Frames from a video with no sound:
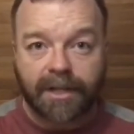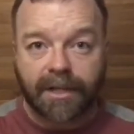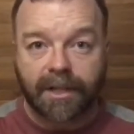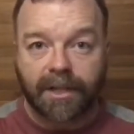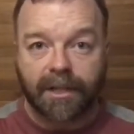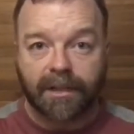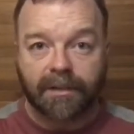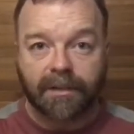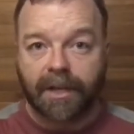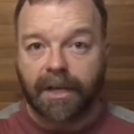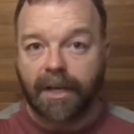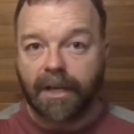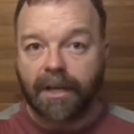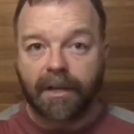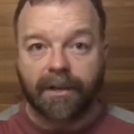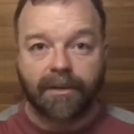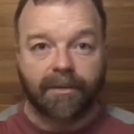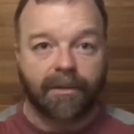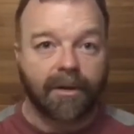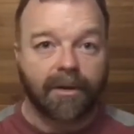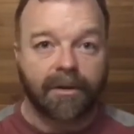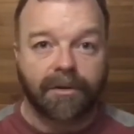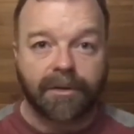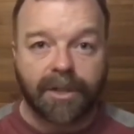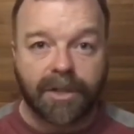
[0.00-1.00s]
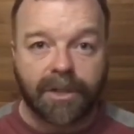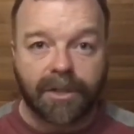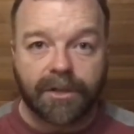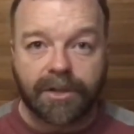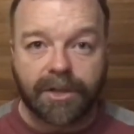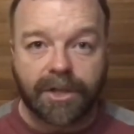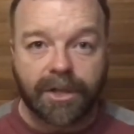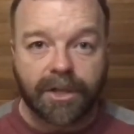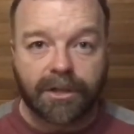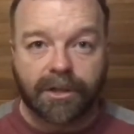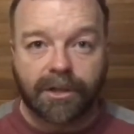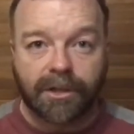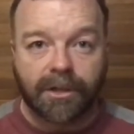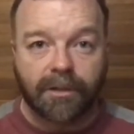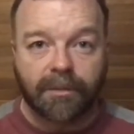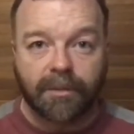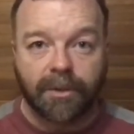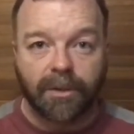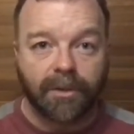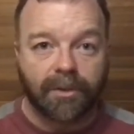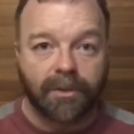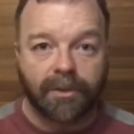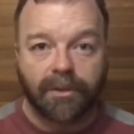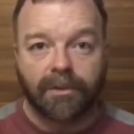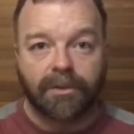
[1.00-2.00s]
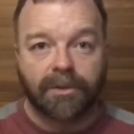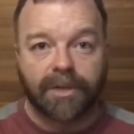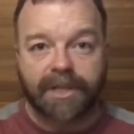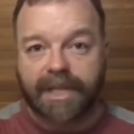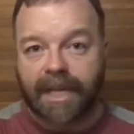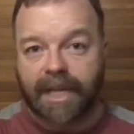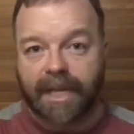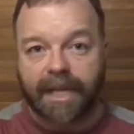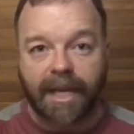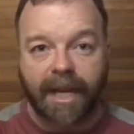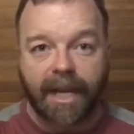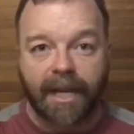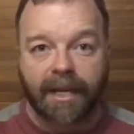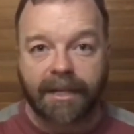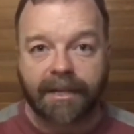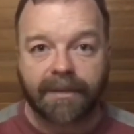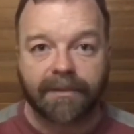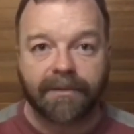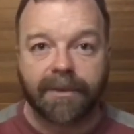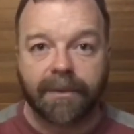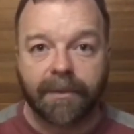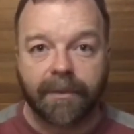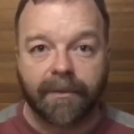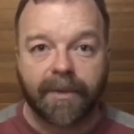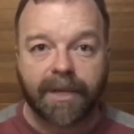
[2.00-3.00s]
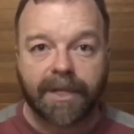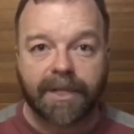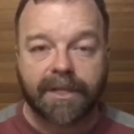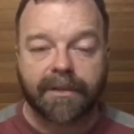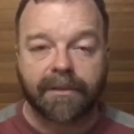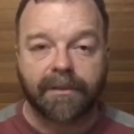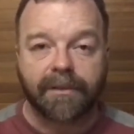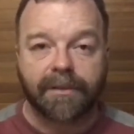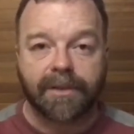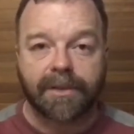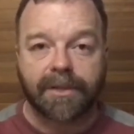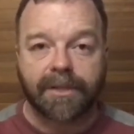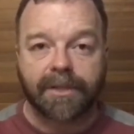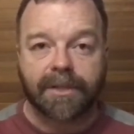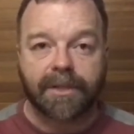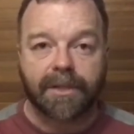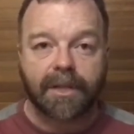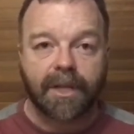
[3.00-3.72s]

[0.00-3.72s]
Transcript: You can throw it on YouTube or send it out to film festivals.